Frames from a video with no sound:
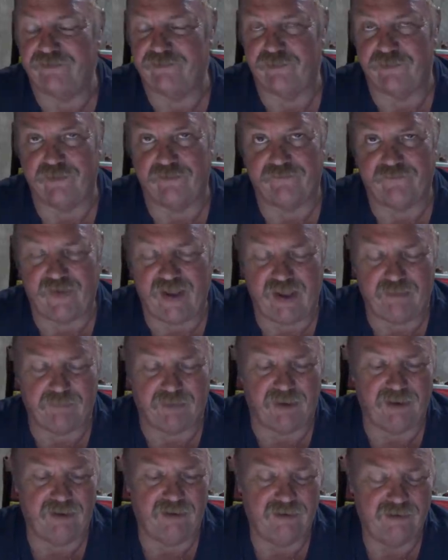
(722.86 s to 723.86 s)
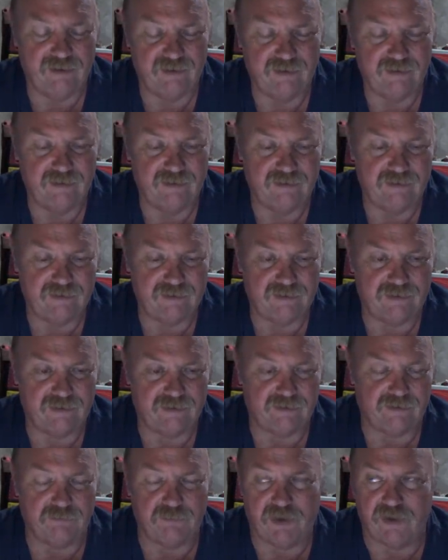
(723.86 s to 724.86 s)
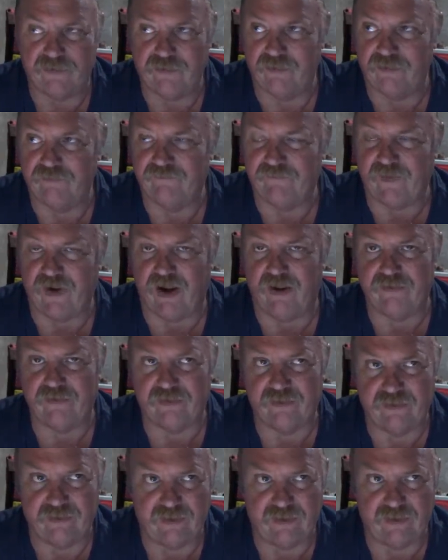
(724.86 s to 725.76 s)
with her family, her mother and father,